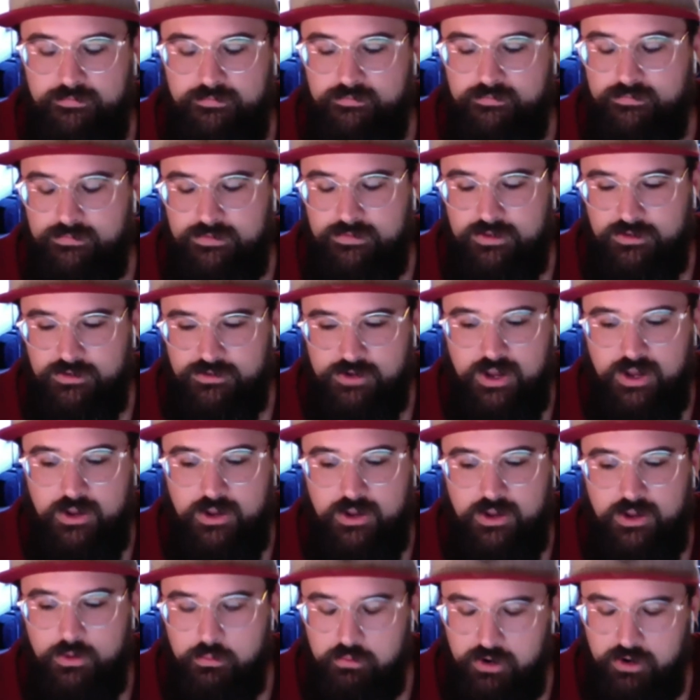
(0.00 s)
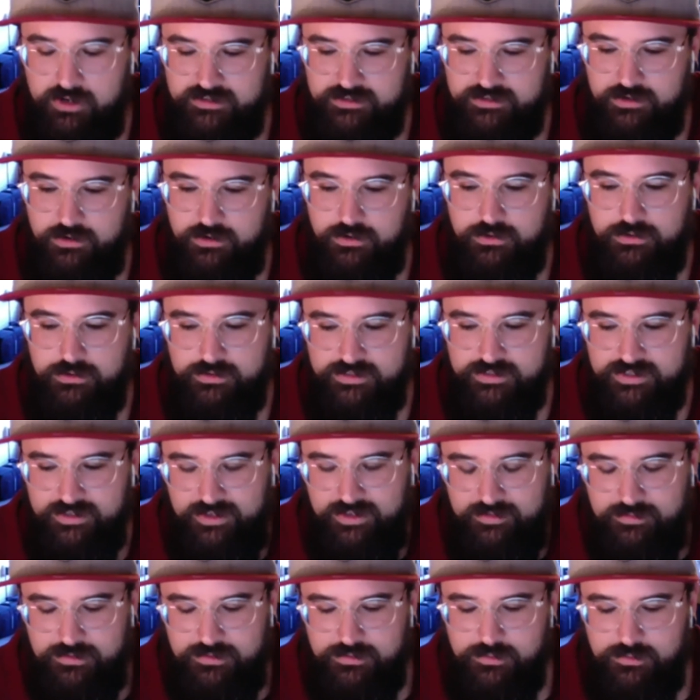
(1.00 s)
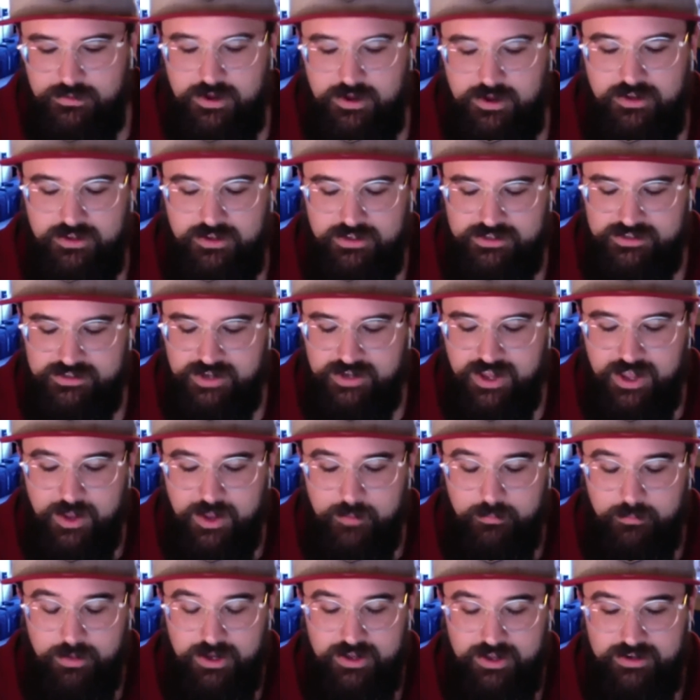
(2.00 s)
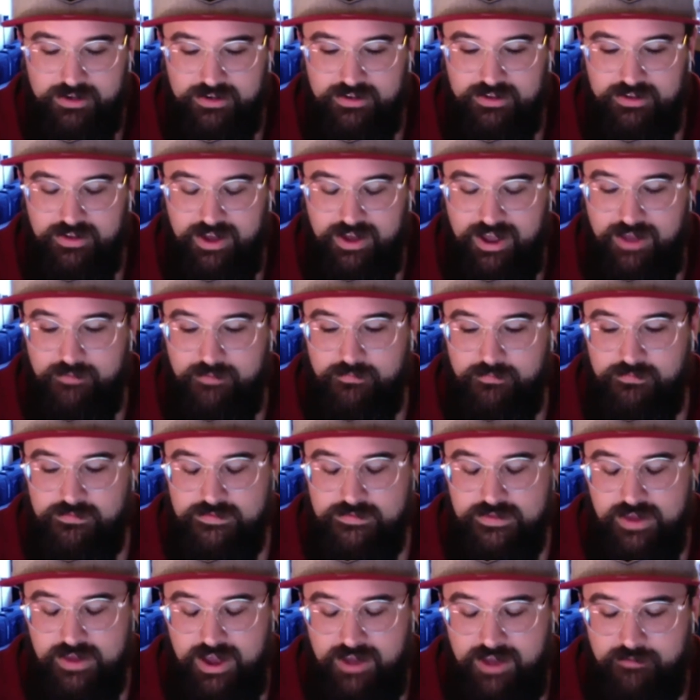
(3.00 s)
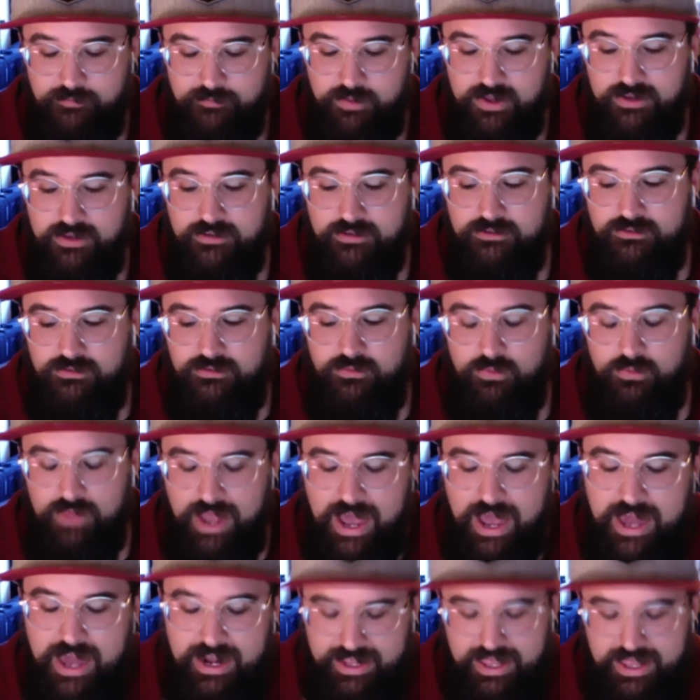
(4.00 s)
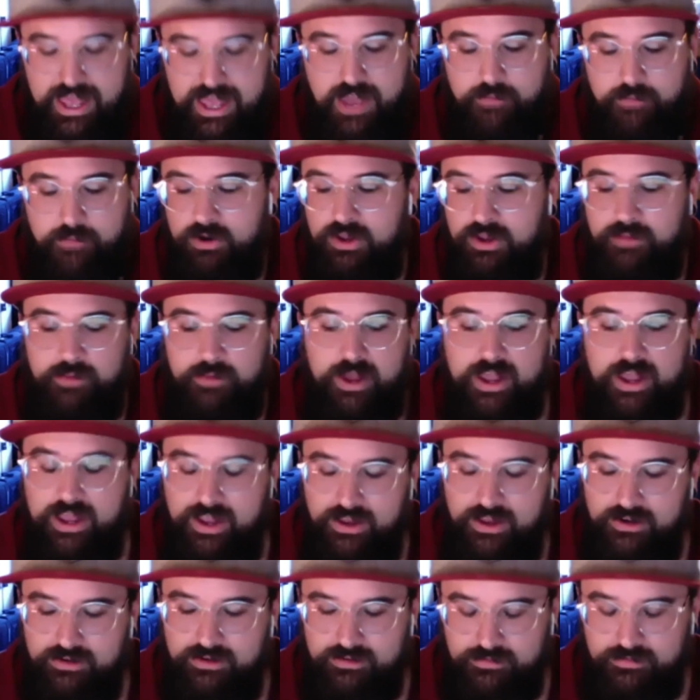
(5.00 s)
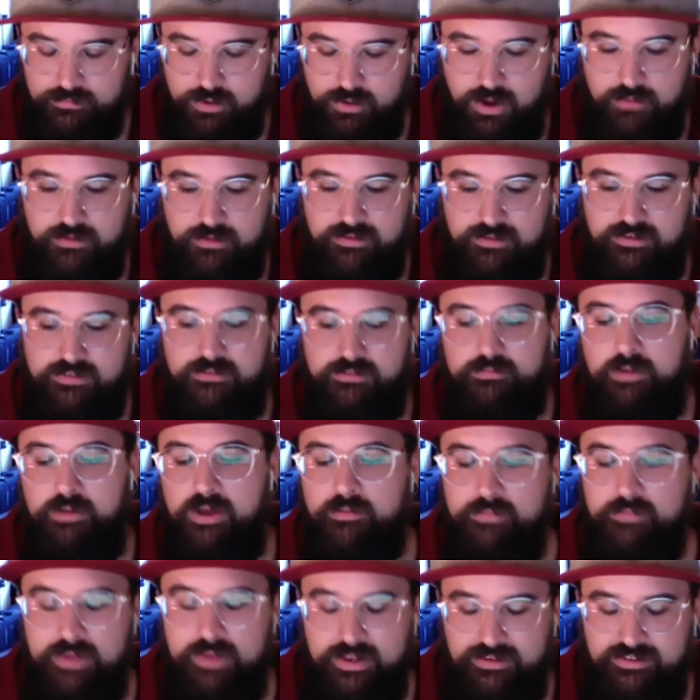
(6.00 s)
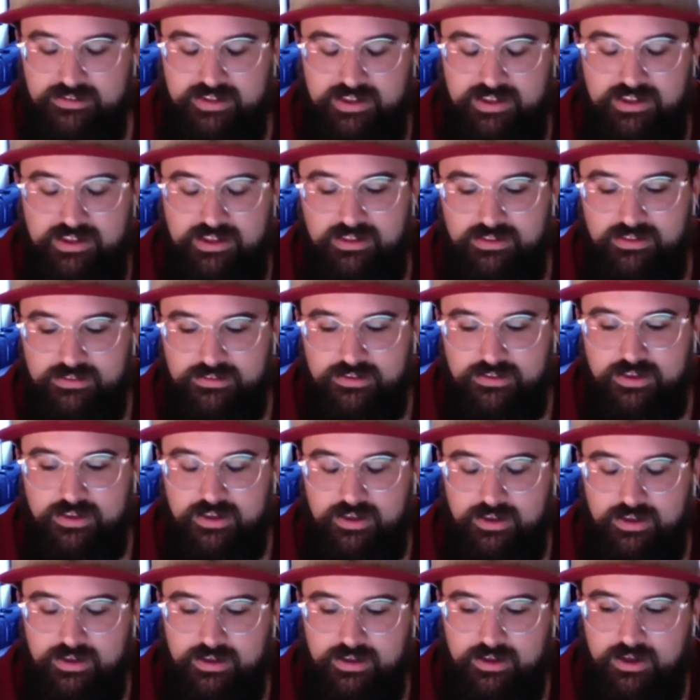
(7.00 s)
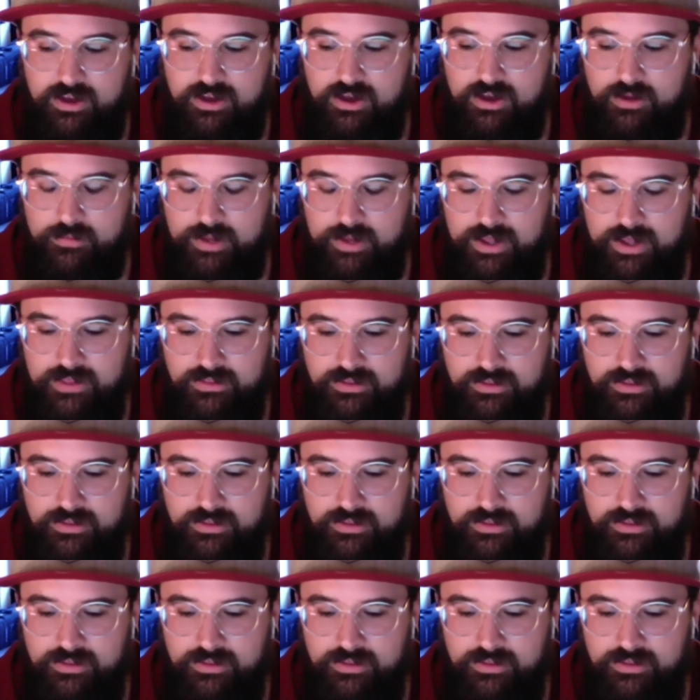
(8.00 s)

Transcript: to try to impress girls even through college. But I've had a camera in my hand probably since my mid-teens. And